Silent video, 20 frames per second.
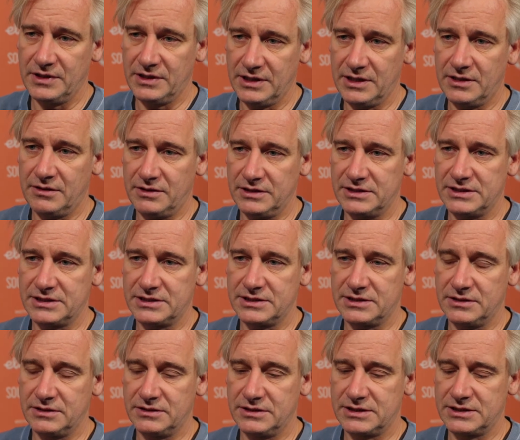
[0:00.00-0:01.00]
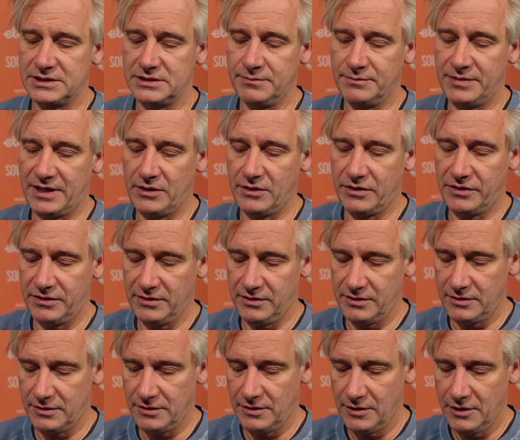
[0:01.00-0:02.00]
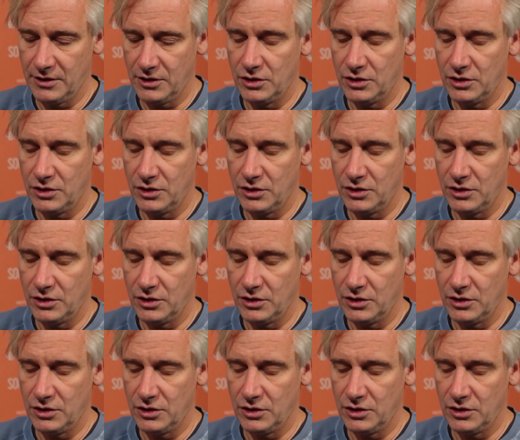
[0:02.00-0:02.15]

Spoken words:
It's about the